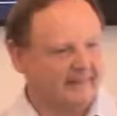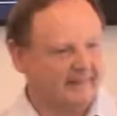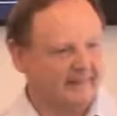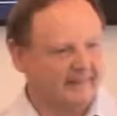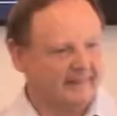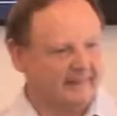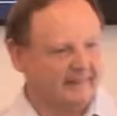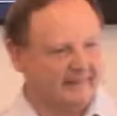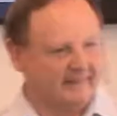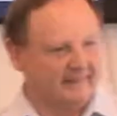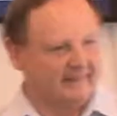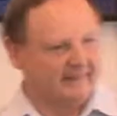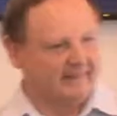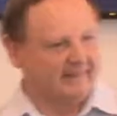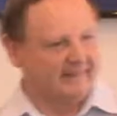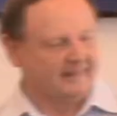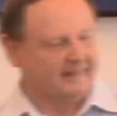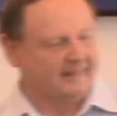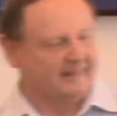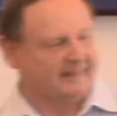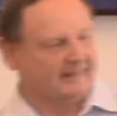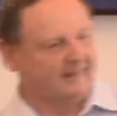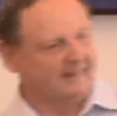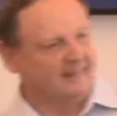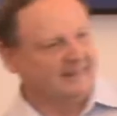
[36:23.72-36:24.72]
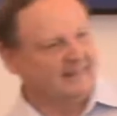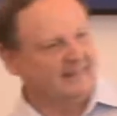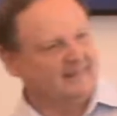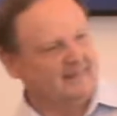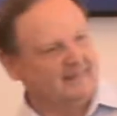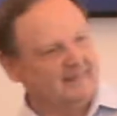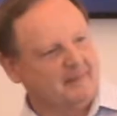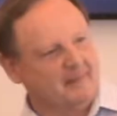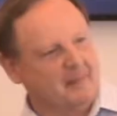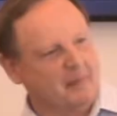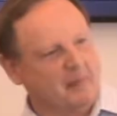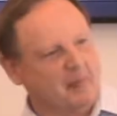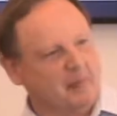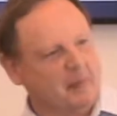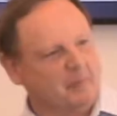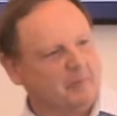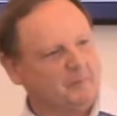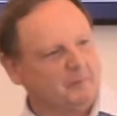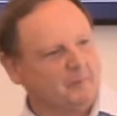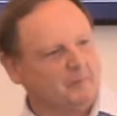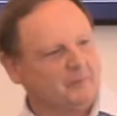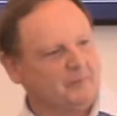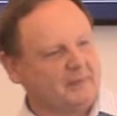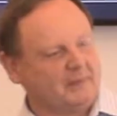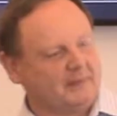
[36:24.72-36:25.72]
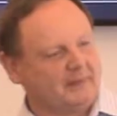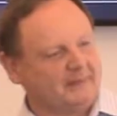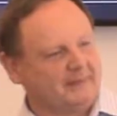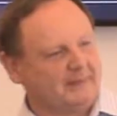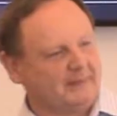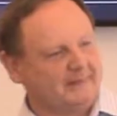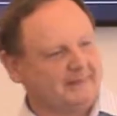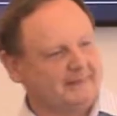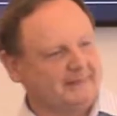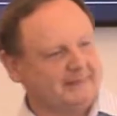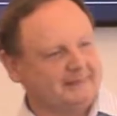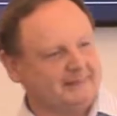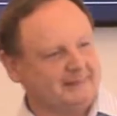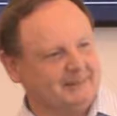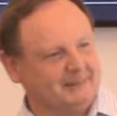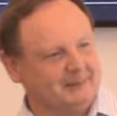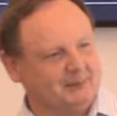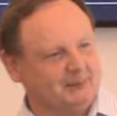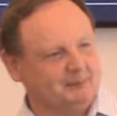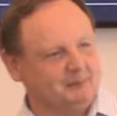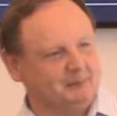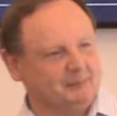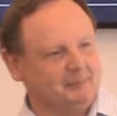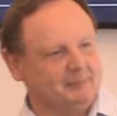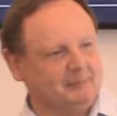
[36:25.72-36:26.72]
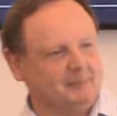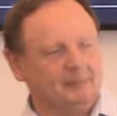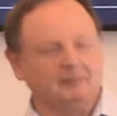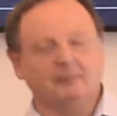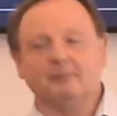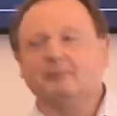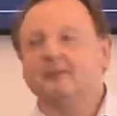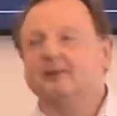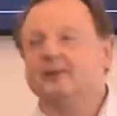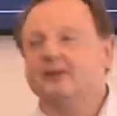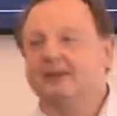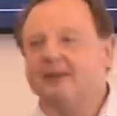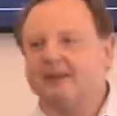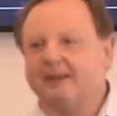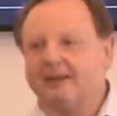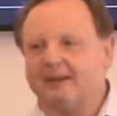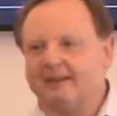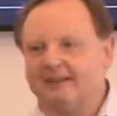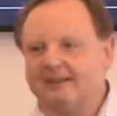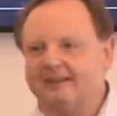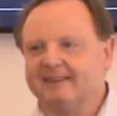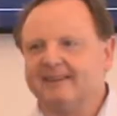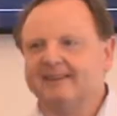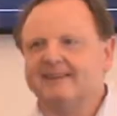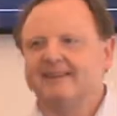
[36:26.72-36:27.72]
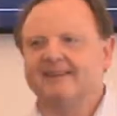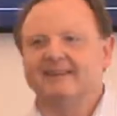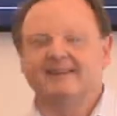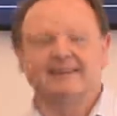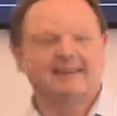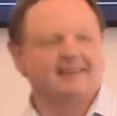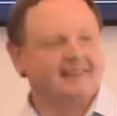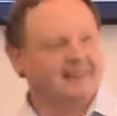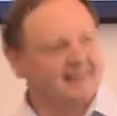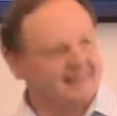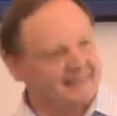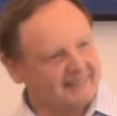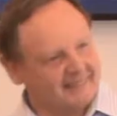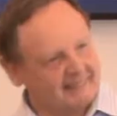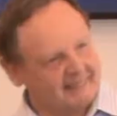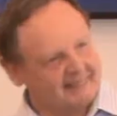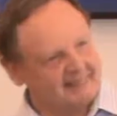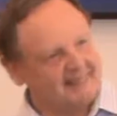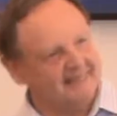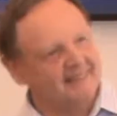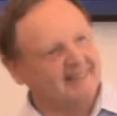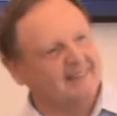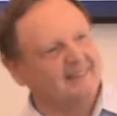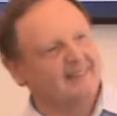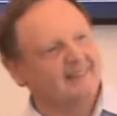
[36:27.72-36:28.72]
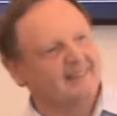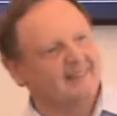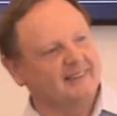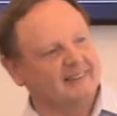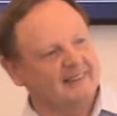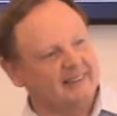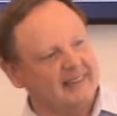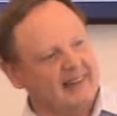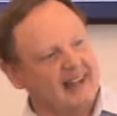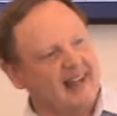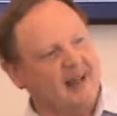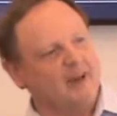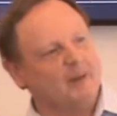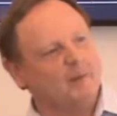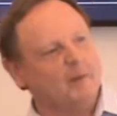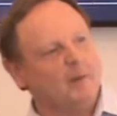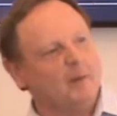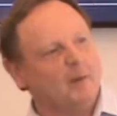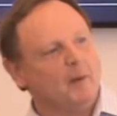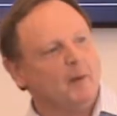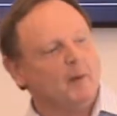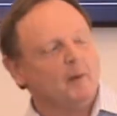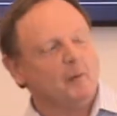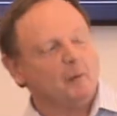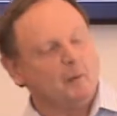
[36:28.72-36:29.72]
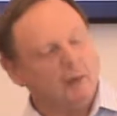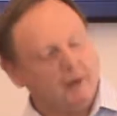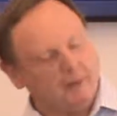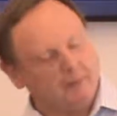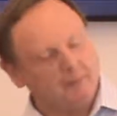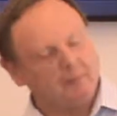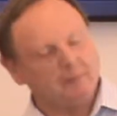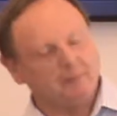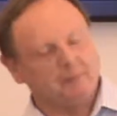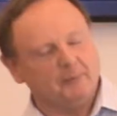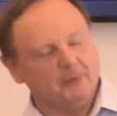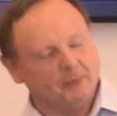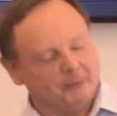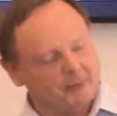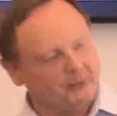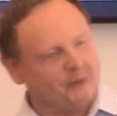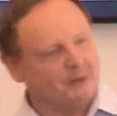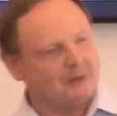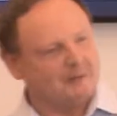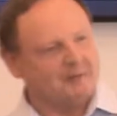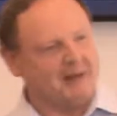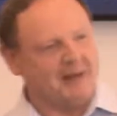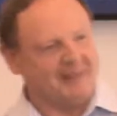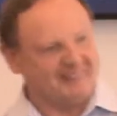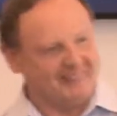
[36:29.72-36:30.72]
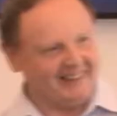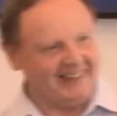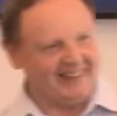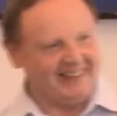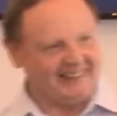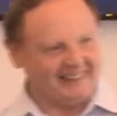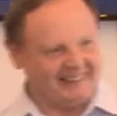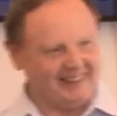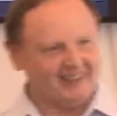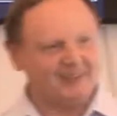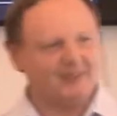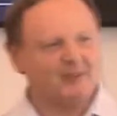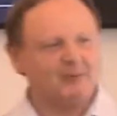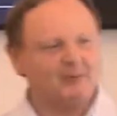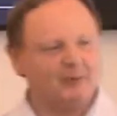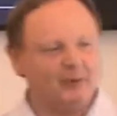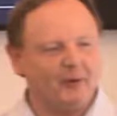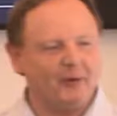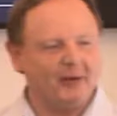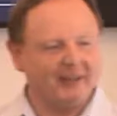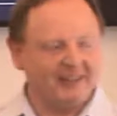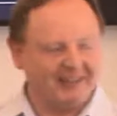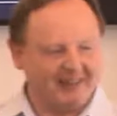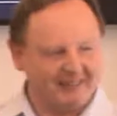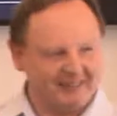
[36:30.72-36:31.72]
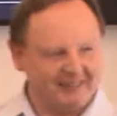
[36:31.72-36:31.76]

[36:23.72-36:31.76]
You know, what's the point of talking to anymore because you don't respond Good. as a team player? Good. Yeah. Well, we'll talk about that. That's the point.